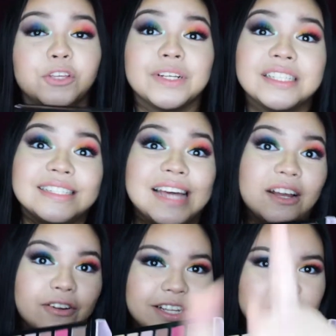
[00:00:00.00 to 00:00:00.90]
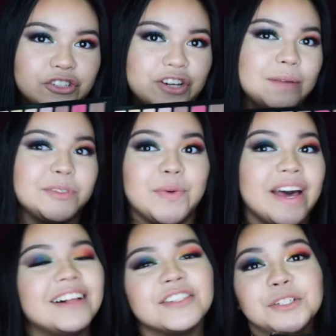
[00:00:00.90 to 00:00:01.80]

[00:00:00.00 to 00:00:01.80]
You can see that on Instagram as well,